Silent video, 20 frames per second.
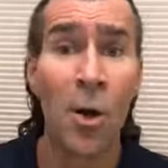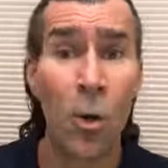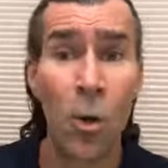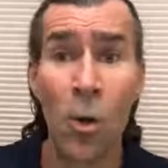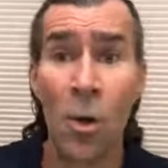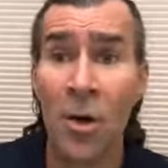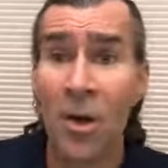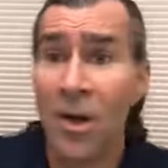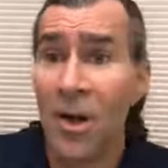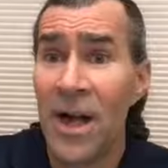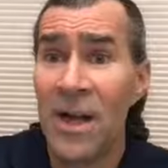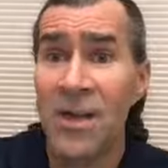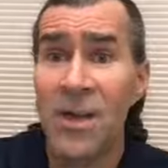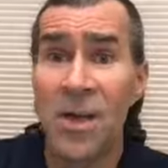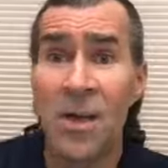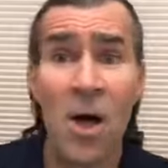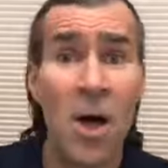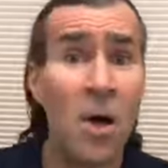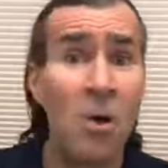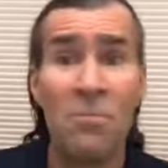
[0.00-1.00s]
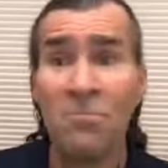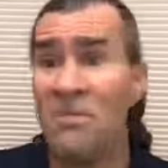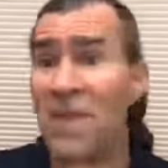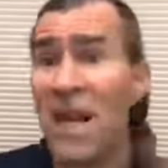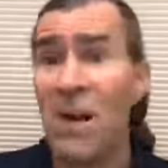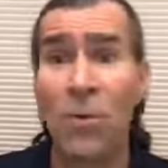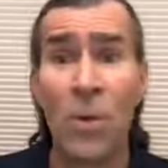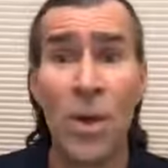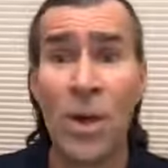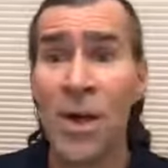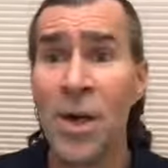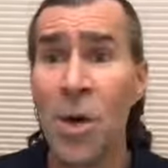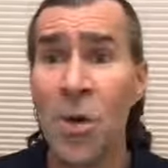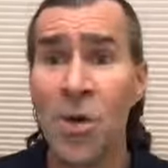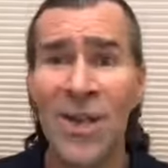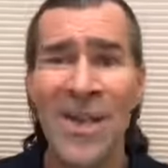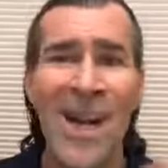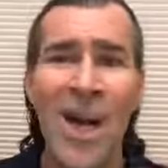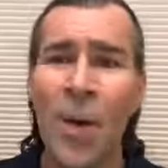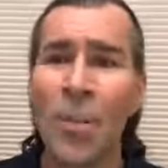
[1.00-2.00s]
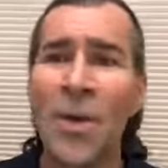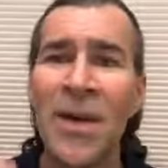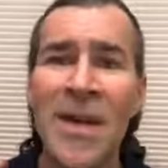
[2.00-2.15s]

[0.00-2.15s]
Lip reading: or to let you know they really don't care.